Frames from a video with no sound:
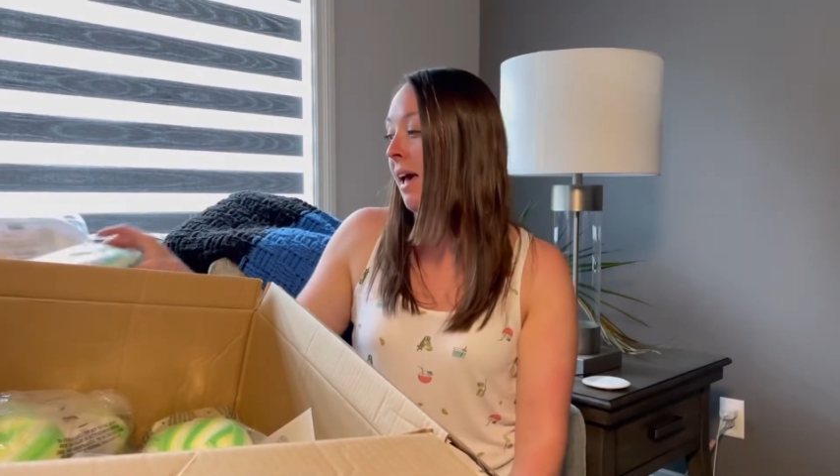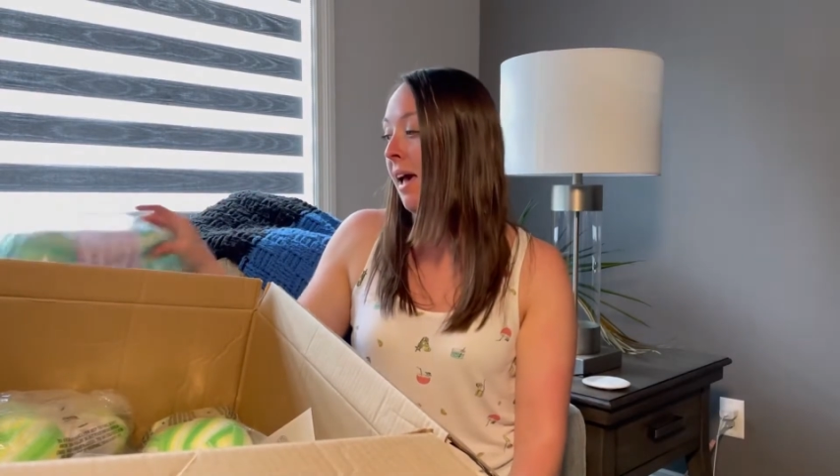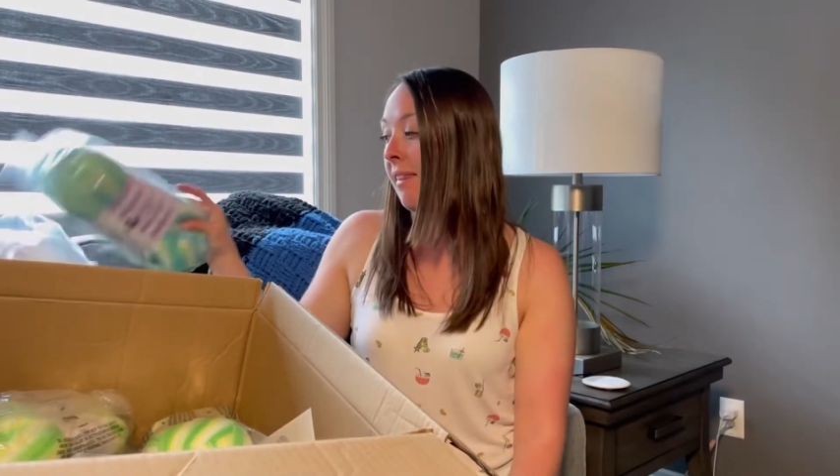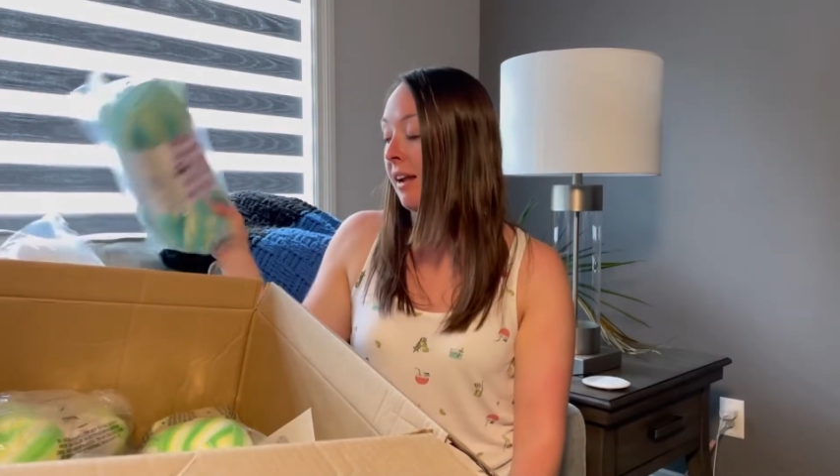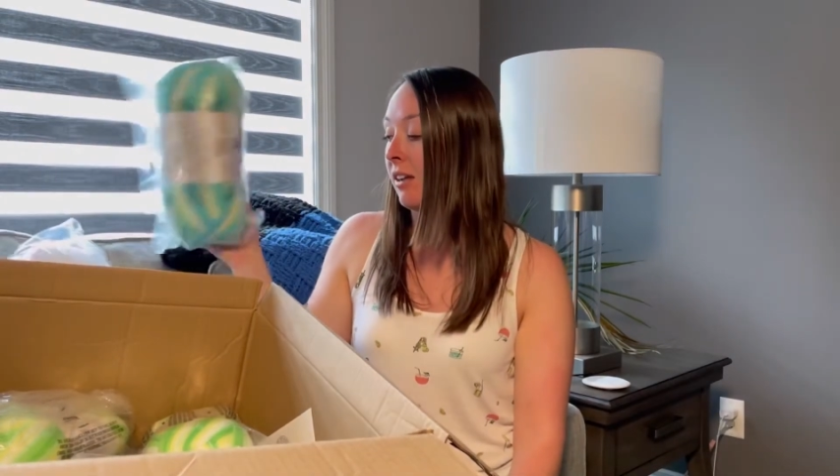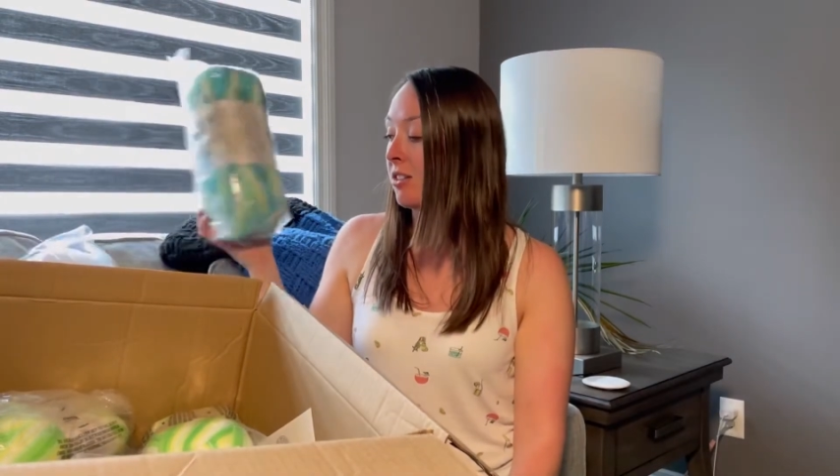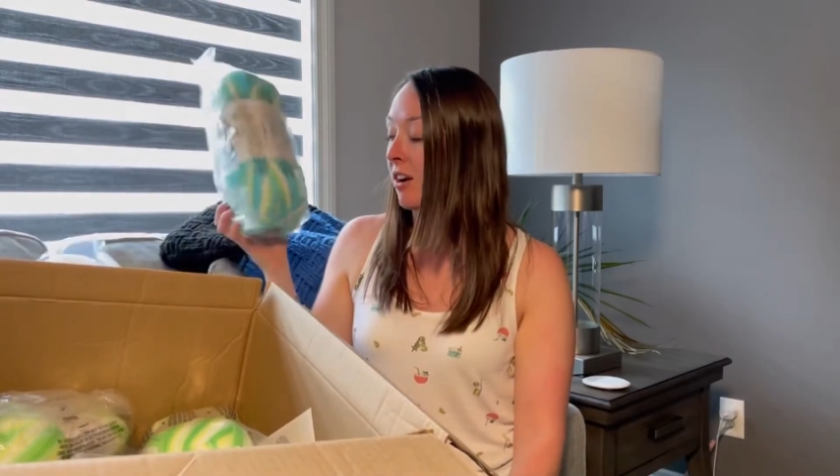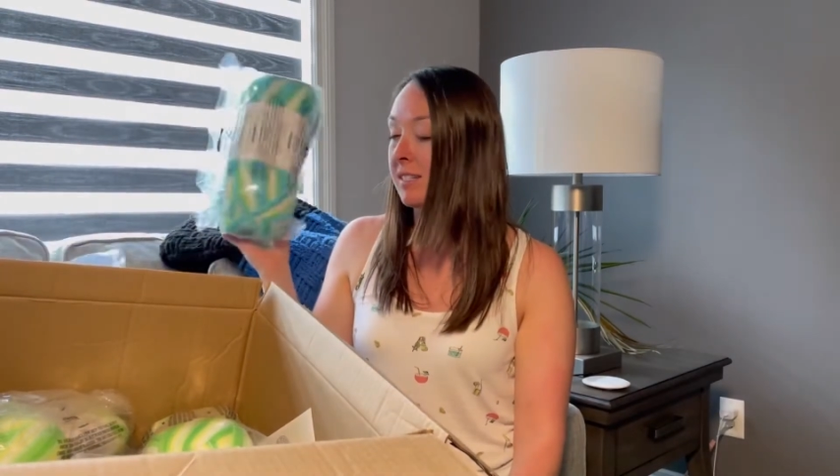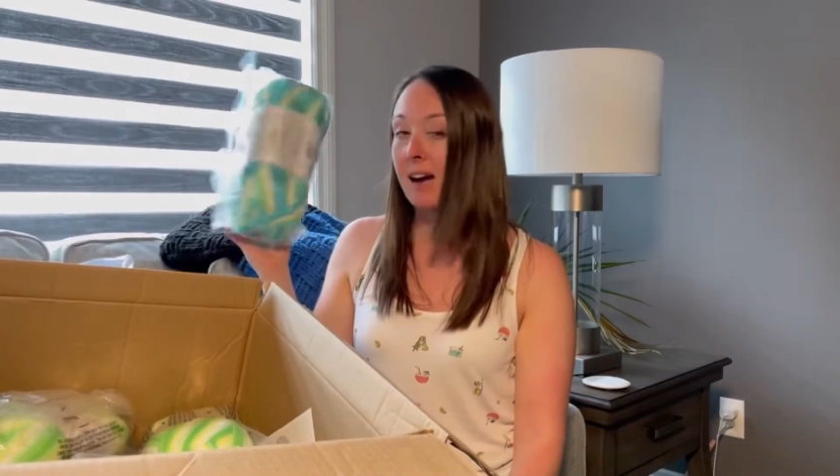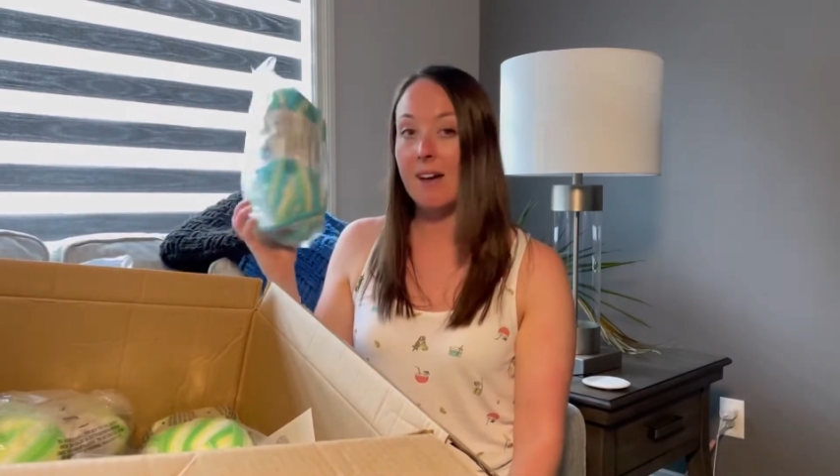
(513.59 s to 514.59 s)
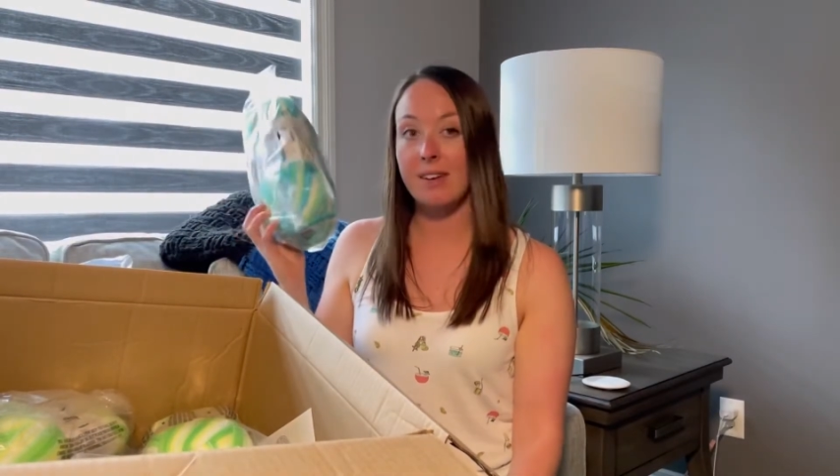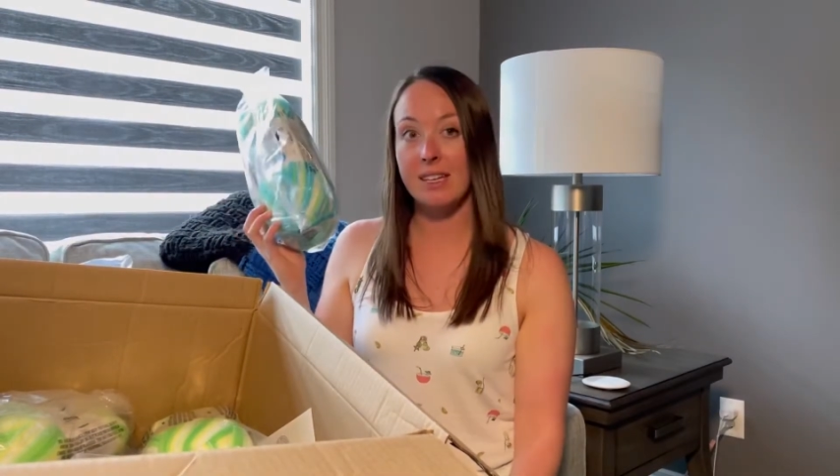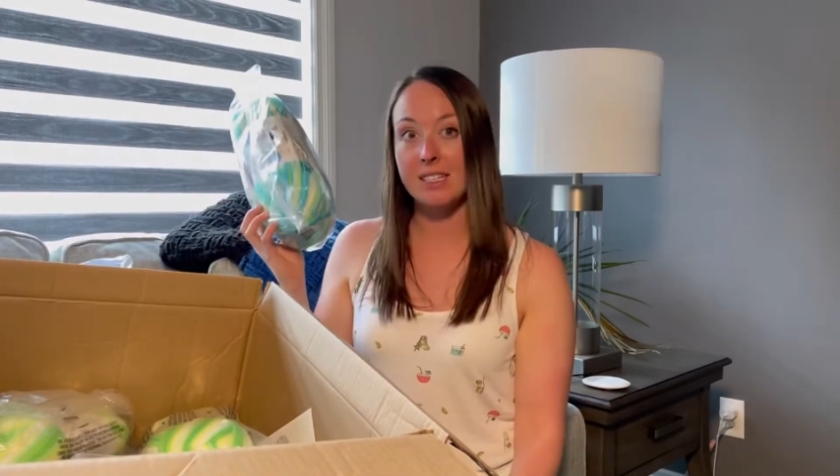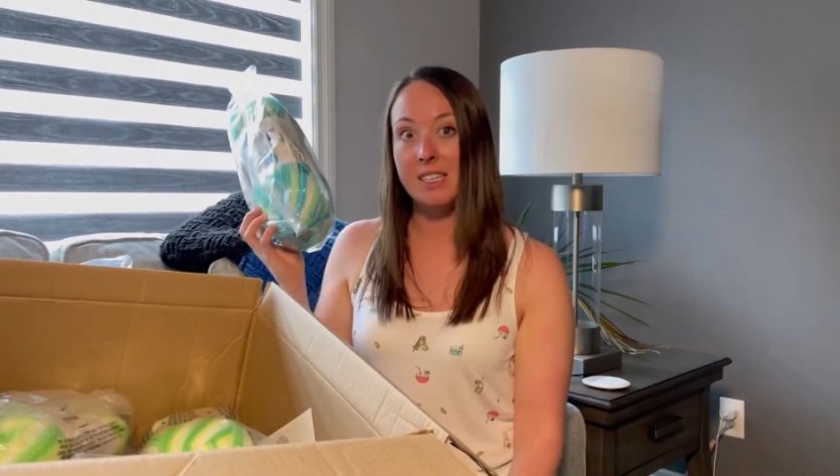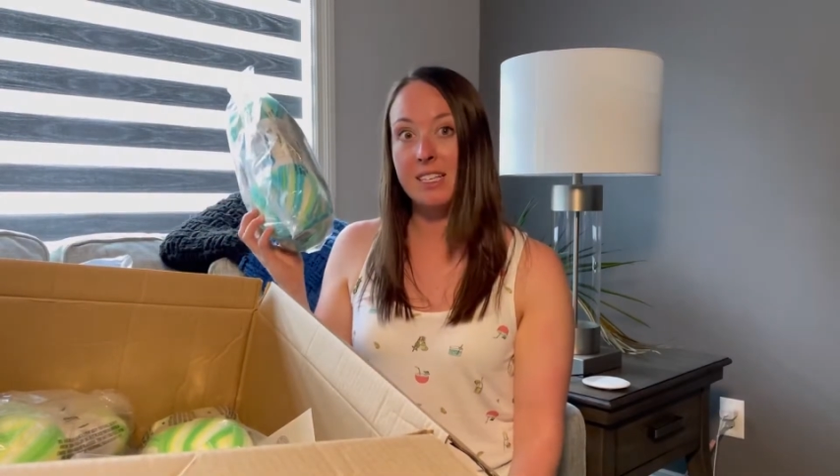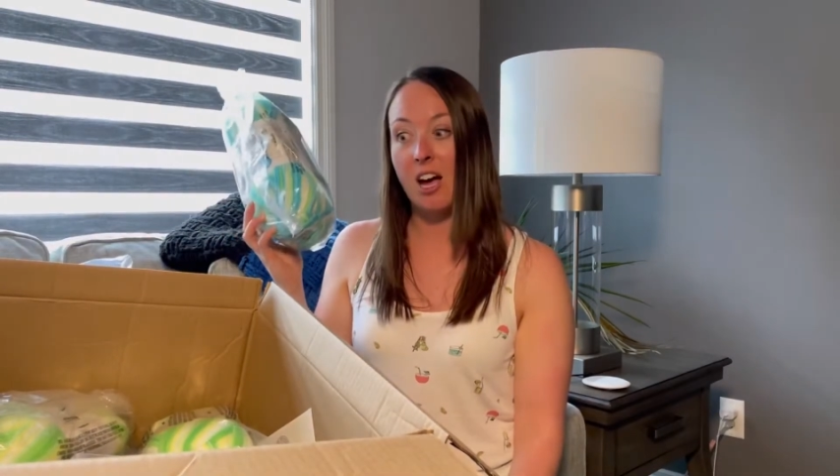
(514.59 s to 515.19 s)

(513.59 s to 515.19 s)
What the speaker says: and then I'll start diving into these